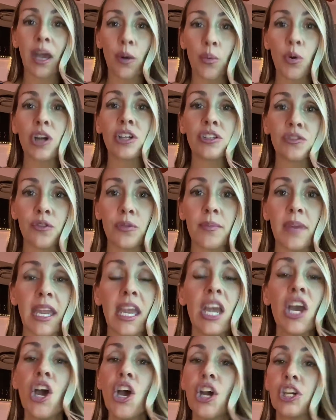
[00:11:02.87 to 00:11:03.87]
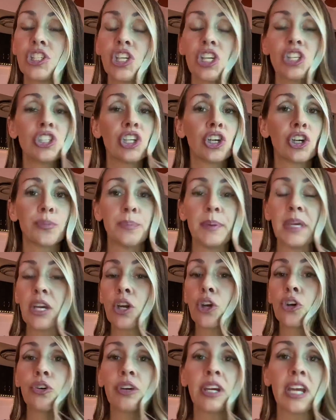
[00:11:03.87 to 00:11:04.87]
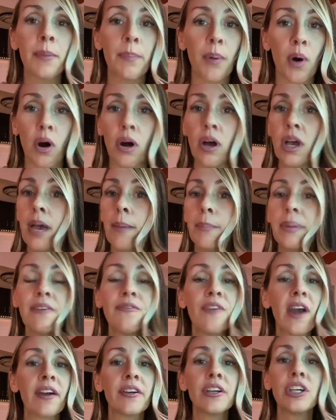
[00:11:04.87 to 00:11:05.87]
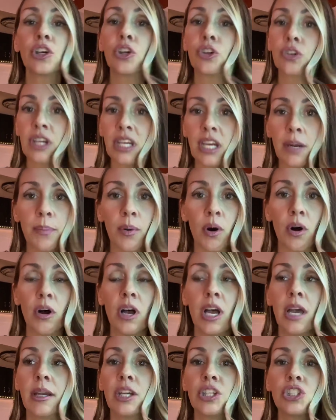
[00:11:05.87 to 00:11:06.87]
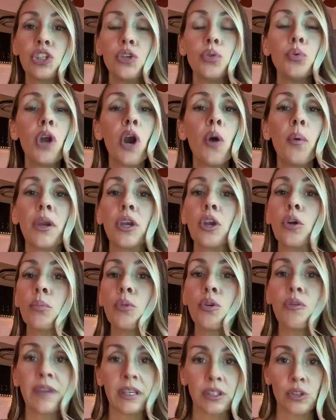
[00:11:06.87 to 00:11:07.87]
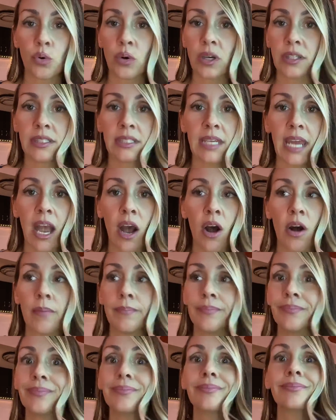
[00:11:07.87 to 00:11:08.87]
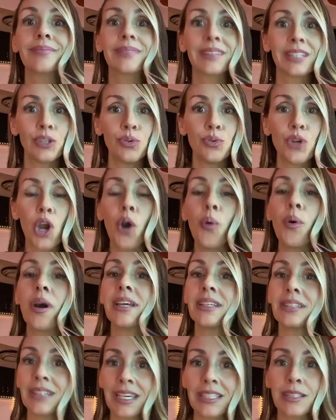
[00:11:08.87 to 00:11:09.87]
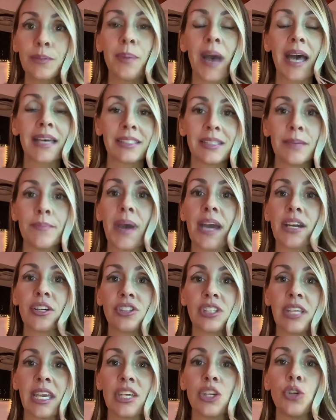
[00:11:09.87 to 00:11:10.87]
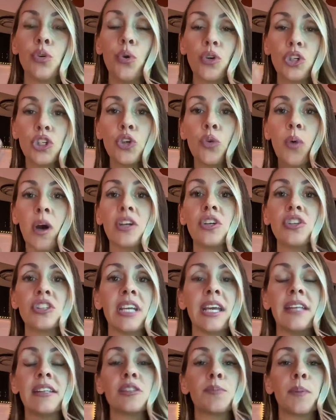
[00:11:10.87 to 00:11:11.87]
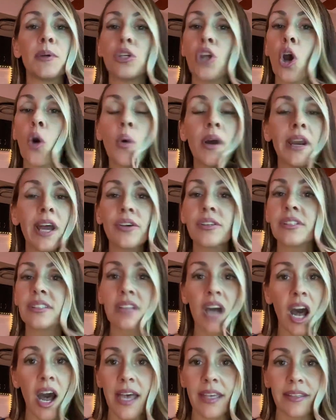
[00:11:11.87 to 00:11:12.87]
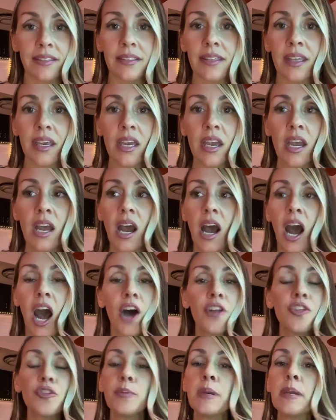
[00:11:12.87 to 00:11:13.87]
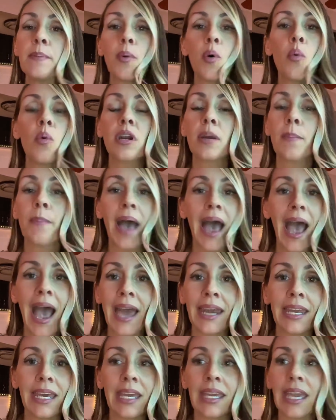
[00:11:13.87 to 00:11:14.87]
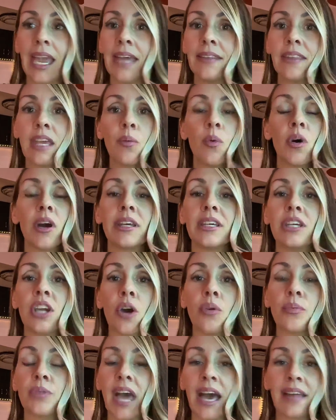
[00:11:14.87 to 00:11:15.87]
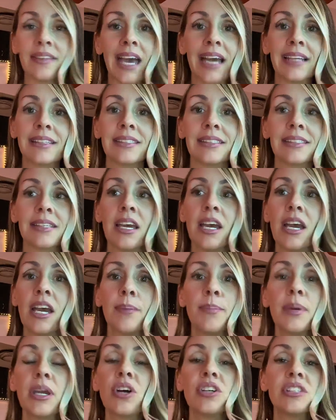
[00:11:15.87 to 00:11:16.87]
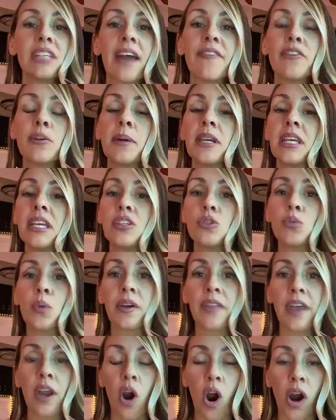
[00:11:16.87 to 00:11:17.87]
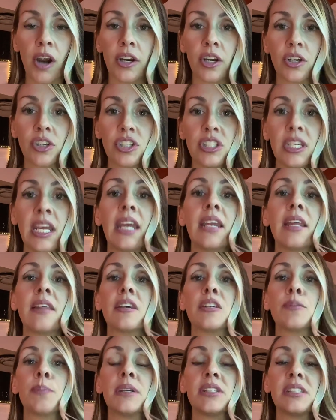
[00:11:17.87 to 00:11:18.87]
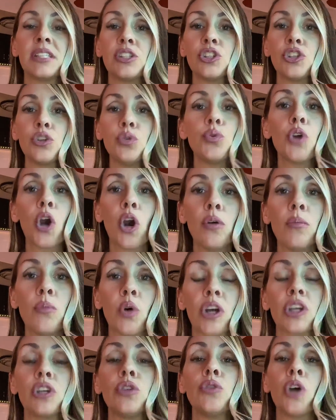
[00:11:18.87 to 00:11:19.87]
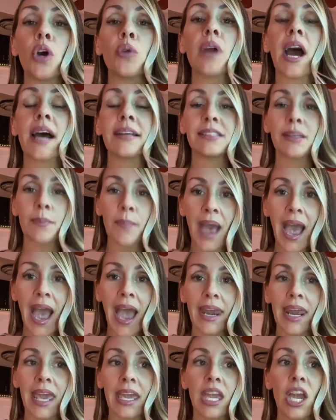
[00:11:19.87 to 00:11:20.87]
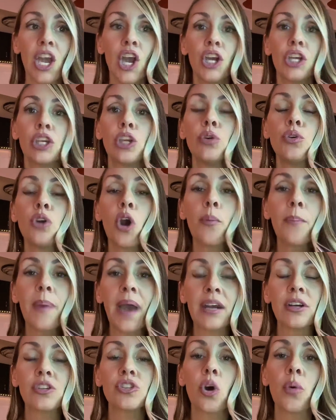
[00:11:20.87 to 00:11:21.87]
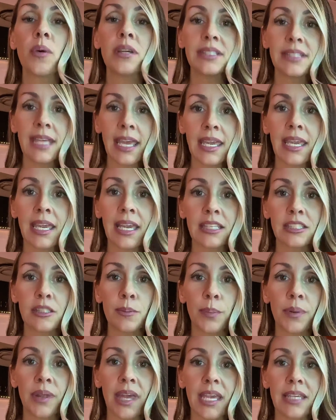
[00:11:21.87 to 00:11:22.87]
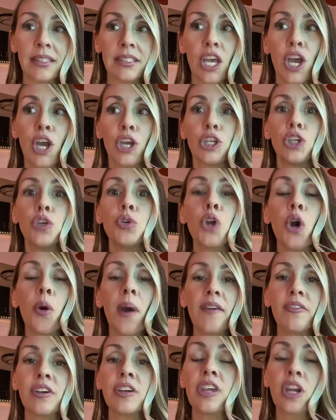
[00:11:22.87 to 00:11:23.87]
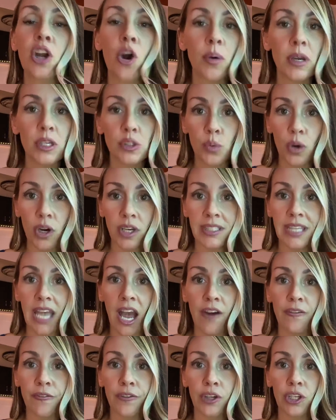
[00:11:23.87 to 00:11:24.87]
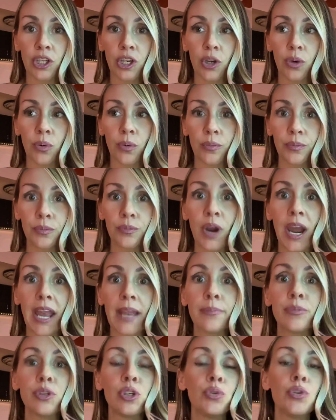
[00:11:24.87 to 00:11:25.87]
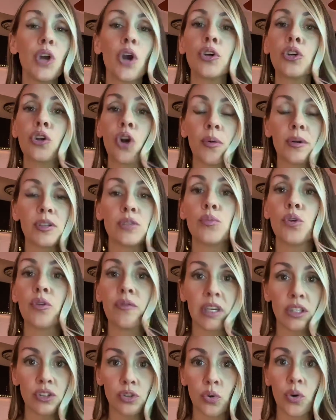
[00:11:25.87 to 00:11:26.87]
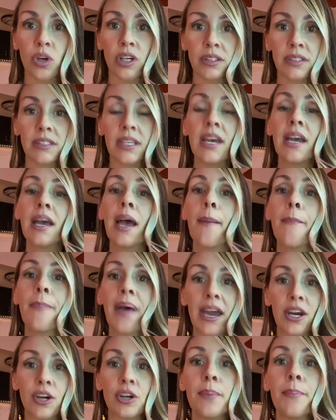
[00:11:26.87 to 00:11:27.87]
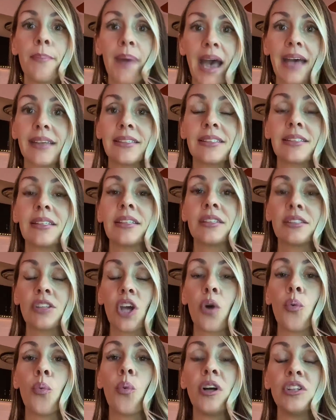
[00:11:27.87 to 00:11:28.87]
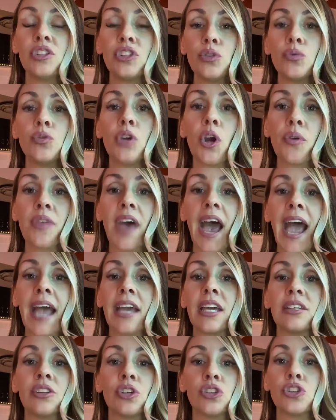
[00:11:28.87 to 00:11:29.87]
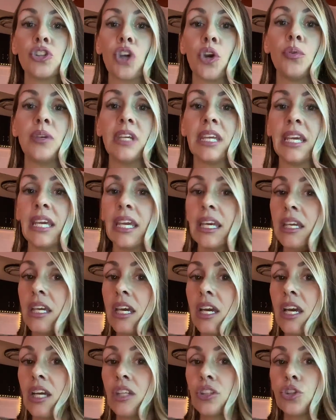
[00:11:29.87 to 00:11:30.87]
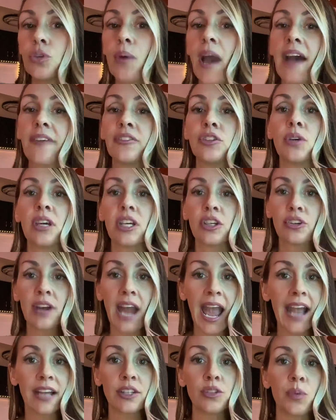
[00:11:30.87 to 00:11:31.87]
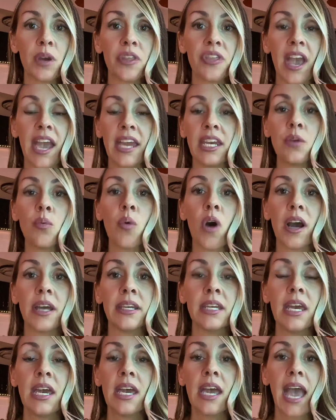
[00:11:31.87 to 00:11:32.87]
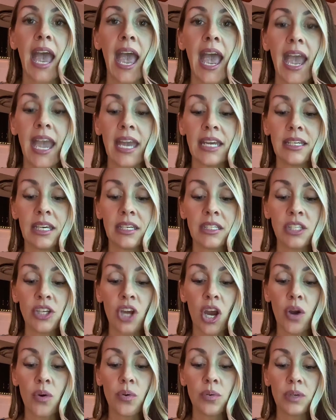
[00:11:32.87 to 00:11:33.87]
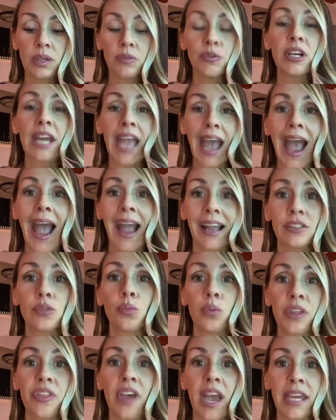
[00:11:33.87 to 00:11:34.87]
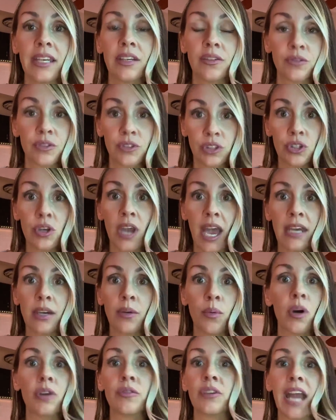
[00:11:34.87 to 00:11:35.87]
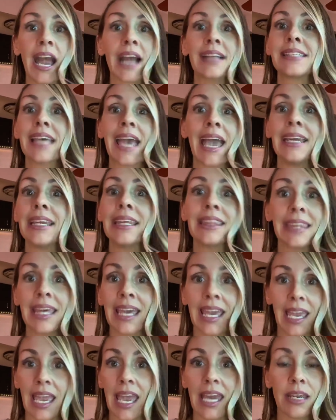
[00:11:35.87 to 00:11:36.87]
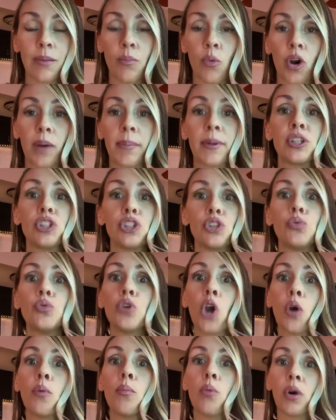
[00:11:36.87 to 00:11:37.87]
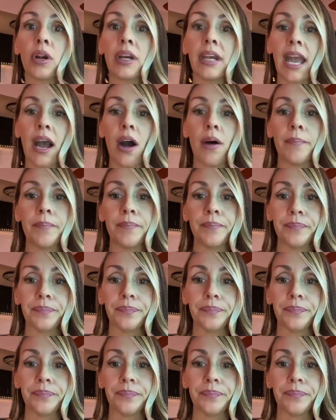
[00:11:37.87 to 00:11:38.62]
That works for me. Just be agreeable. Be very agreeable because you know what you're moving towards now. You know what it's best and better state. You understand this, but no one else does. Other people want to panic and they want, that's because everybody is where they are in understanding this. But since you know more, you know not to panic. You know better's always taking its place. You know everything always works out for you, right? You know you're always moving towards better and best. So once you know that, there's no need to have to interact with anyone and, react to anyone, react to anything anymore because you know more now.